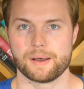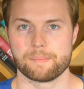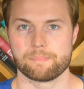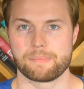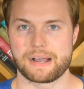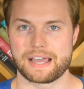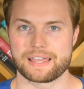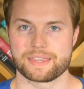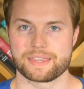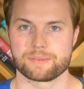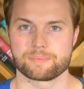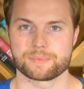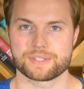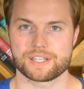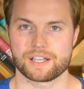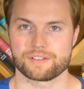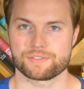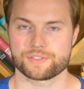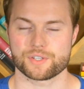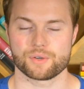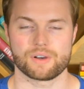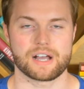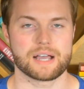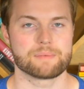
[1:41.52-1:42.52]
by
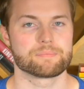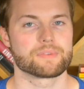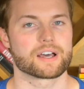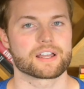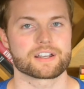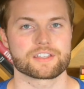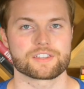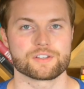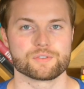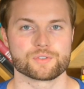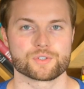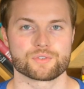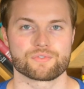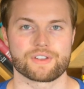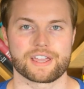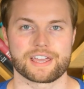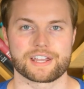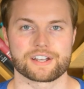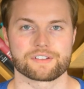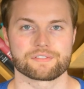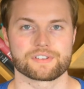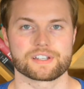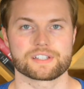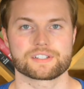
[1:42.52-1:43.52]
themselves. So I'm not a huge
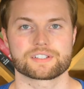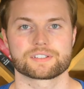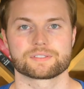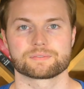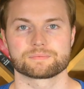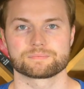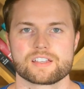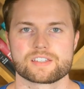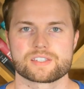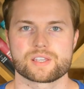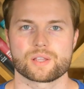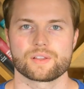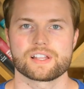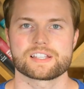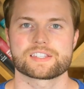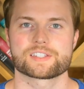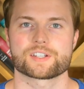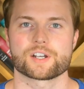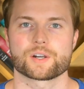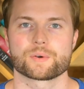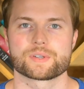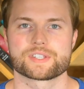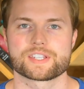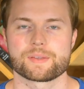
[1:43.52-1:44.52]
fan of it. So let's
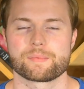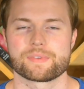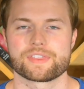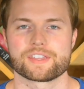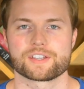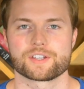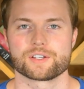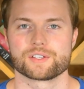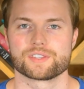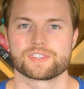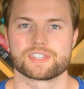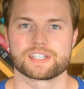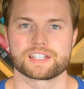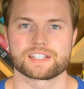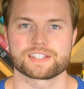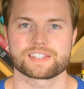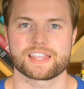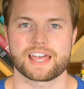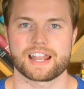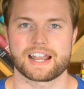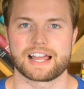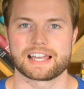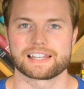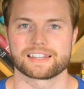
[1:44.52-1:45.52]
start with some of the good things
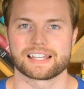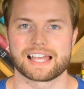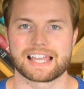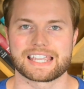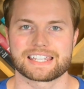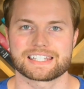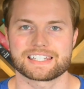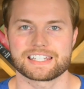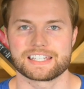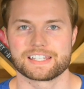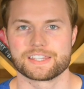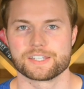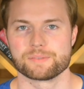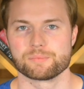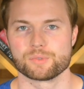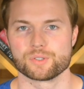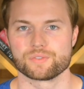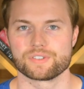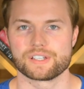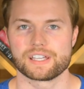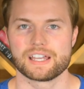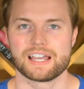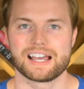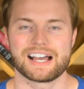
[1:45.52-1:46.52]
that I liked in the
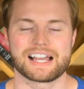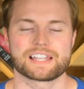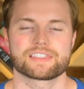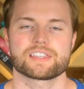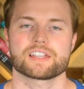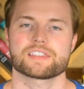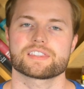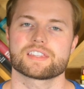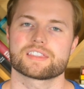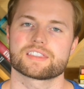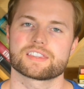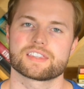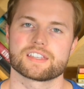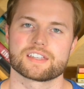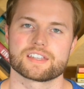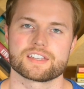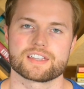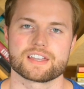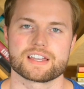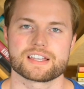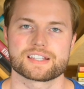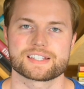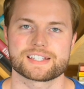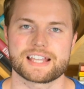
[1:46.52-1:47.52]
movie. I thought that
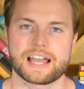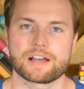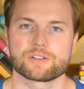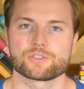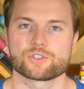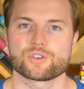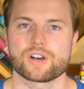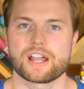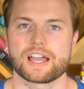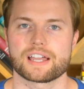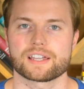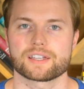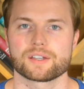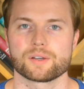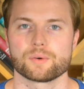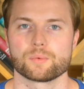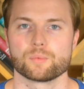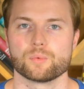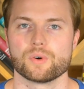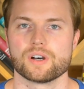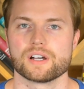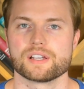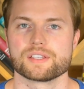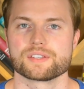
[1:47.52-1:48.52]
the soundtrack
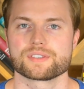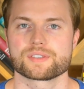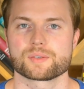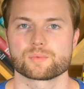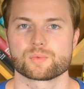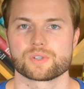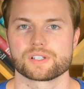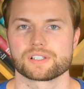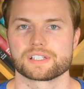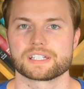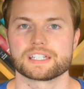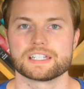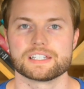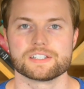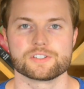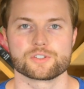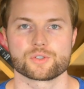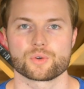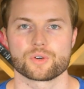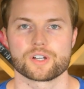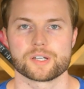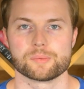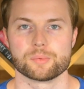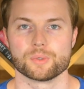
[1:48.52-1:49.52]
was really
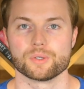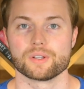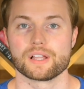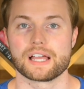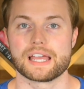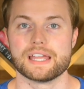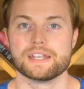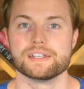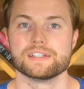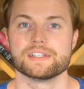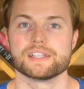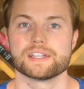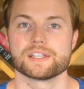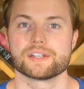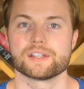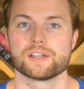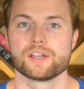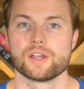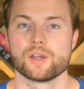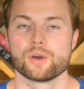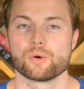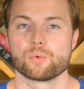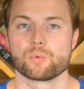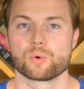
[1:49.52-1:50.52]
enjoyable and did
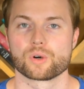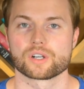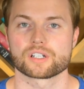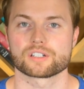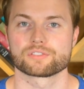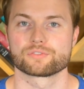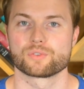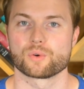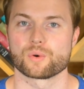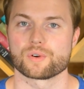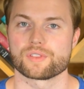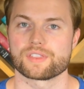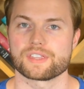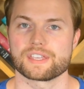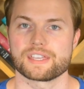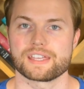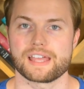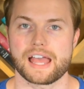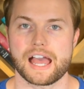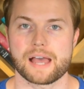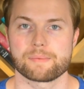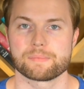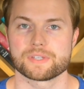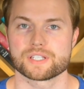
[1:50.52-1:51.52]
work for the
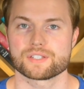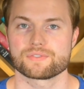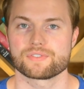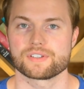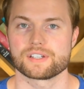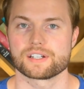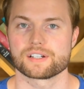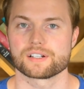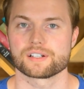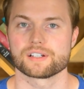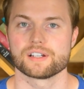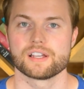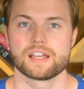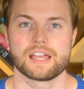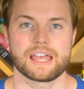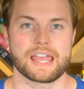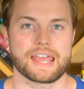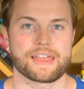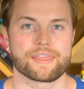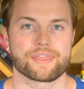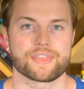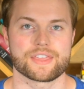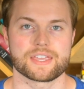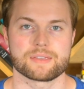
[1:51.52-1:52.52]
atmosphere
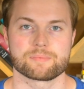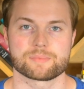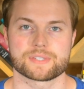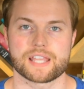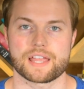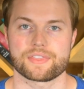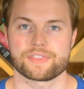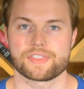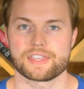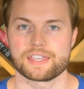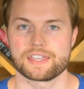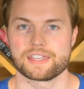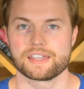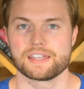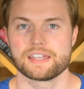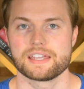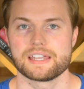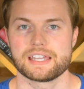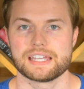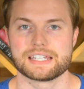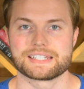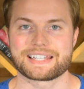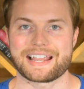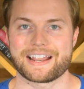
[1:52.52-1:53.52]
and themes that the
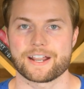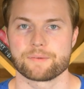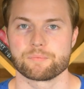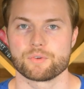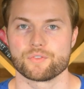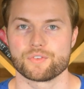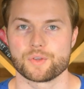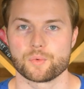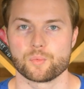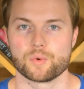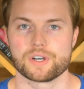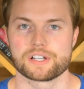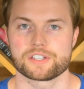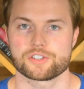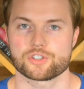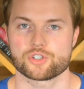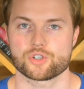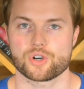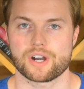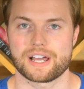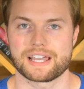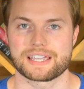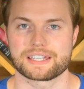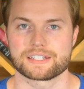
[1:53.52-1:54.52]
entire movie was
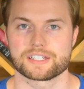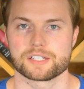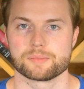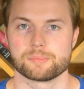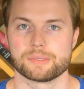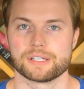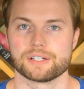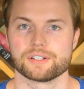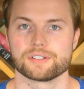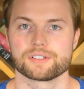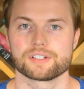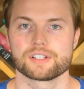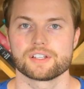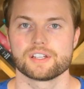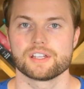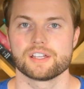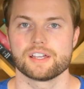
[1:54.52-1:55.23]
trying to build.